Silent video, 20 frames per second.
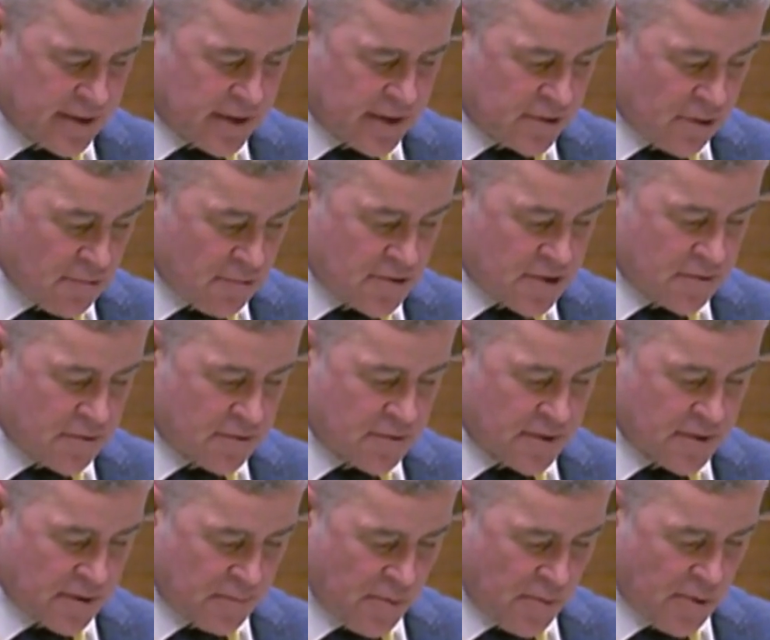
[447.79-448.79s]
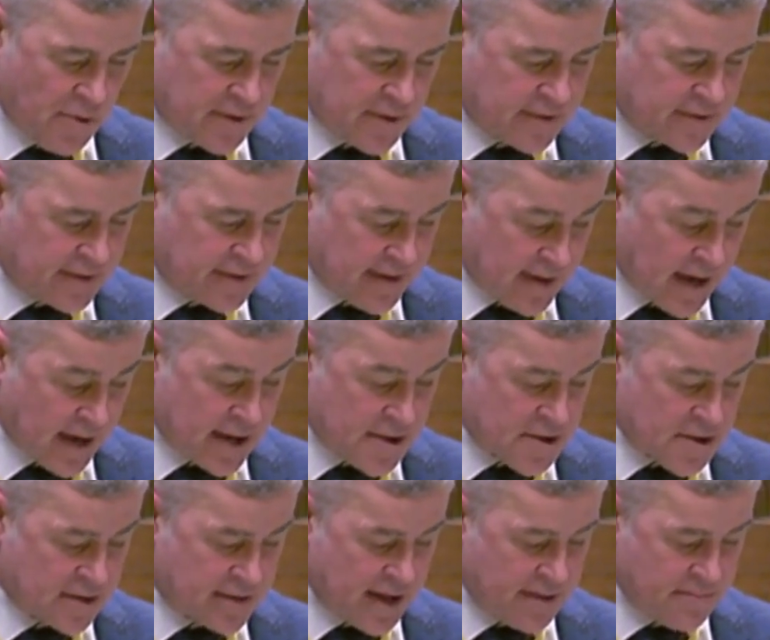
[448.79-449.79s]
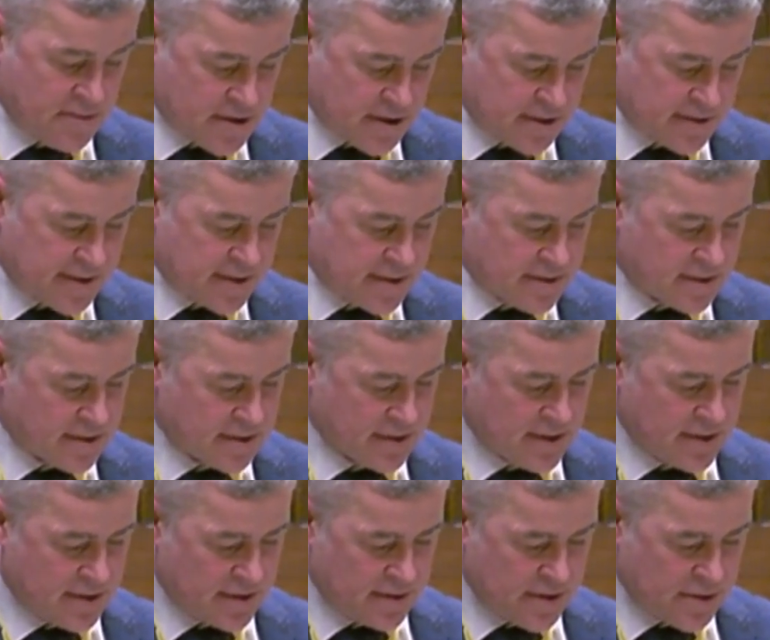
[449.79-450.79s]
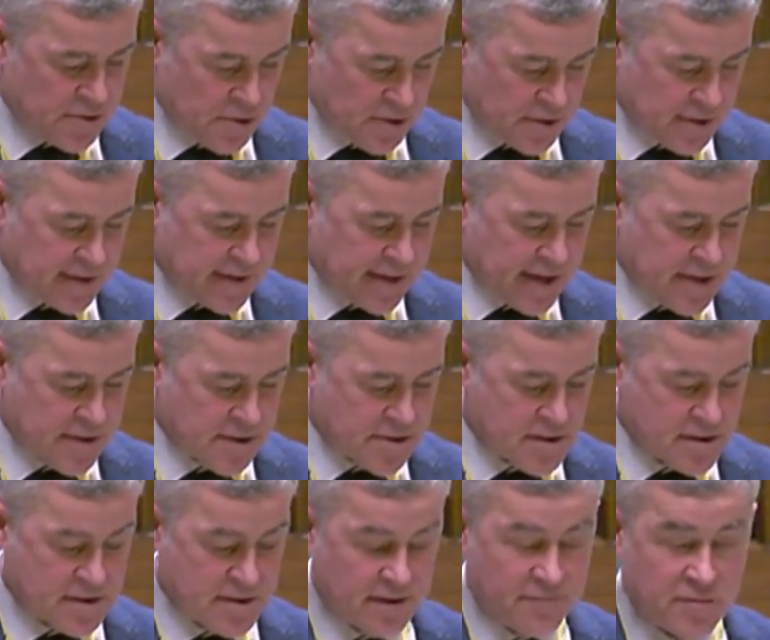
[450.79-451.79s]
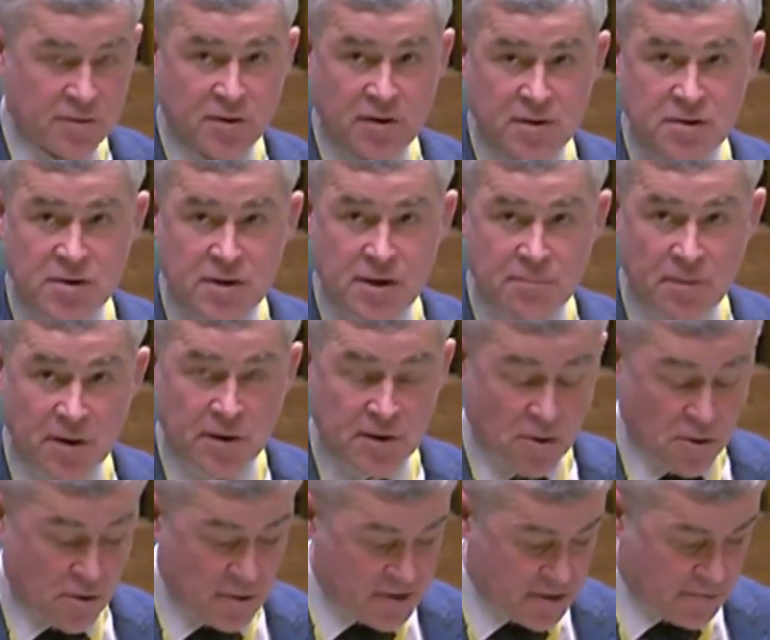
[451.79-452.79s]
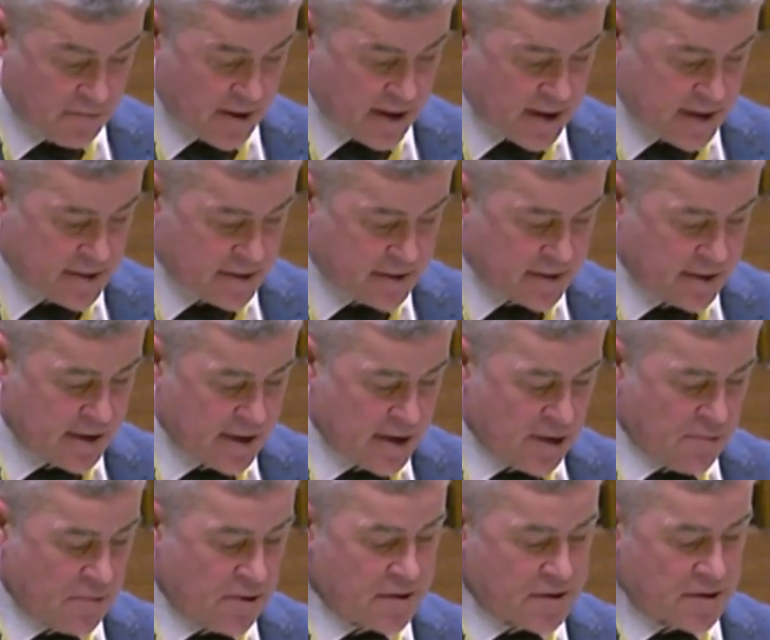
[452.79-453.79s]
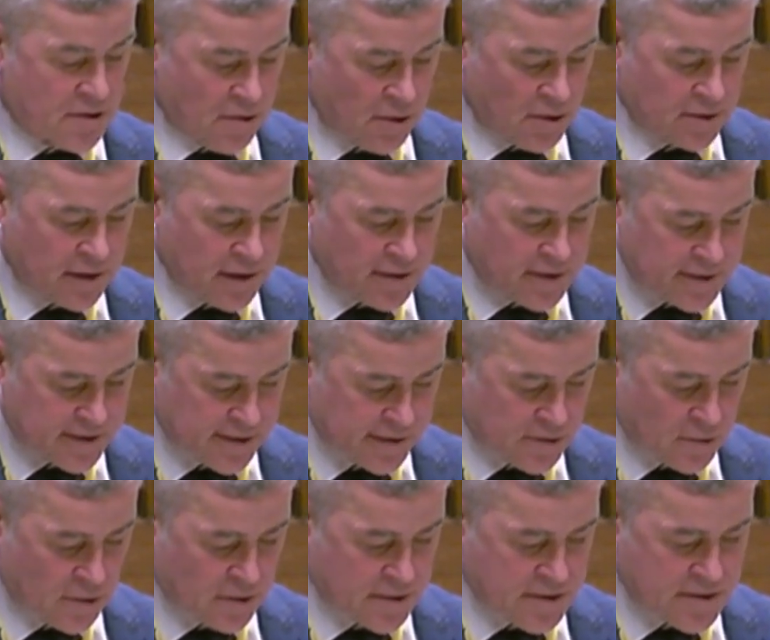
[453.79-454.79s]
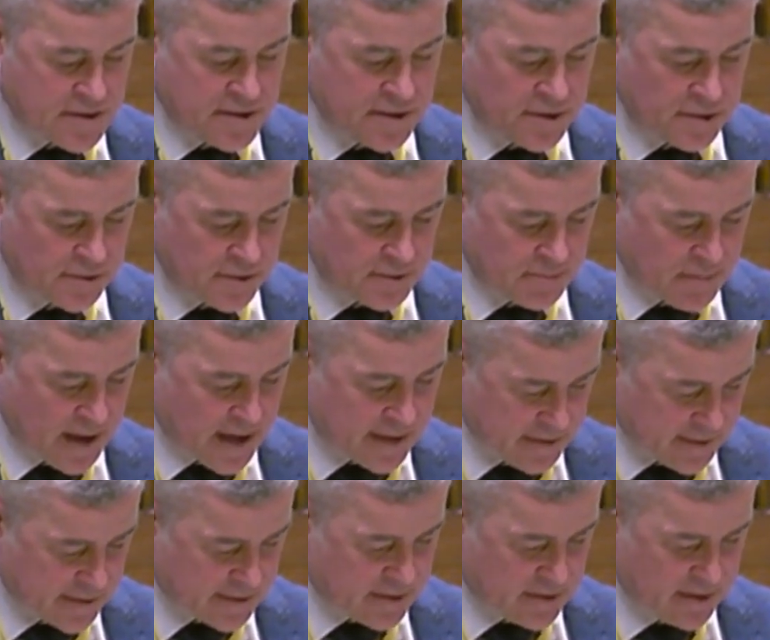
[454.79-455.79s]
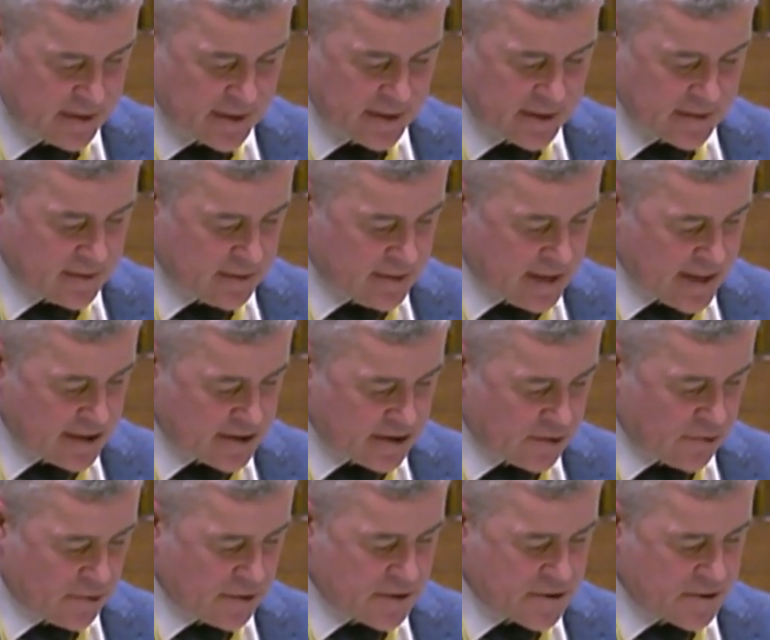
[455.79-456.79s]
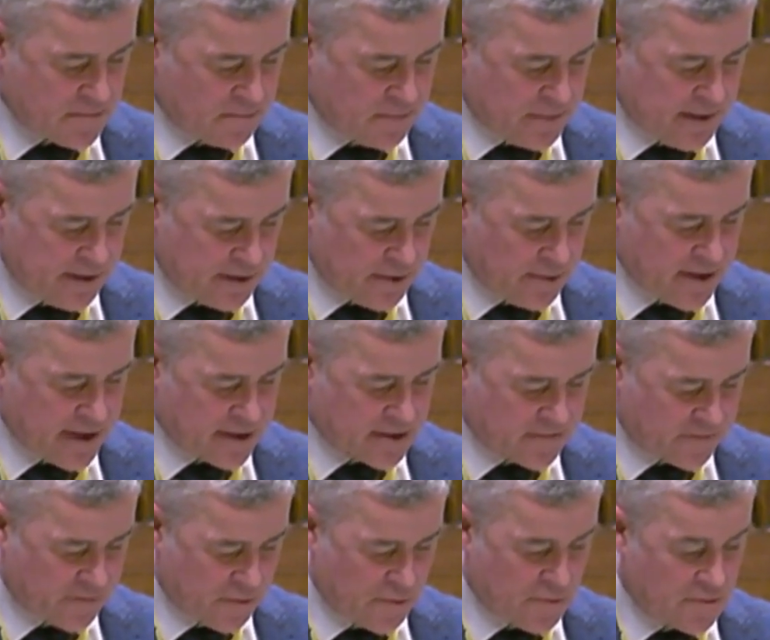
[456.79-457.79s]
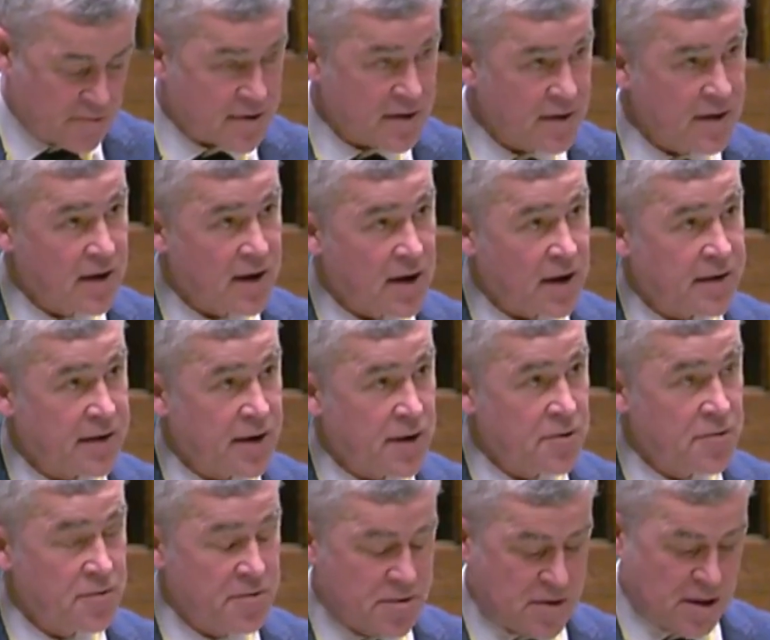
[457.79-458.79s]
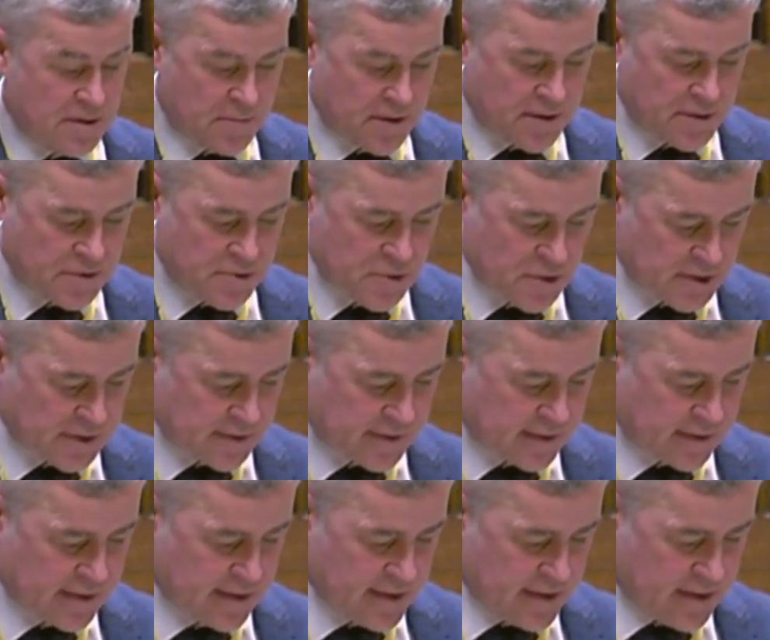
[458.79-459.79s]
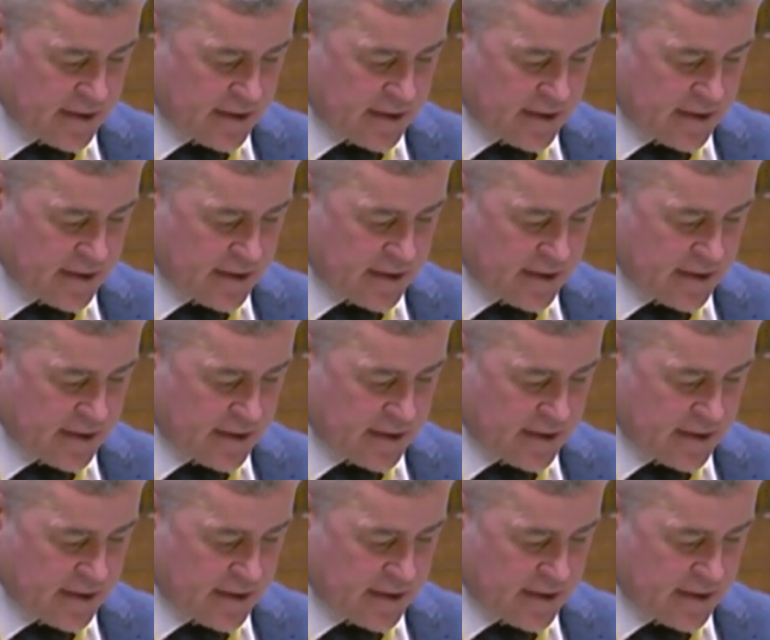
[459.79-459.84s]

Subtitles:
And also, the report actually demonstrates that nuclear energy has never got cheaper cost-wise, whereas all other technologies, including battery storage and P2X fuels, are now cheaper than nuclear.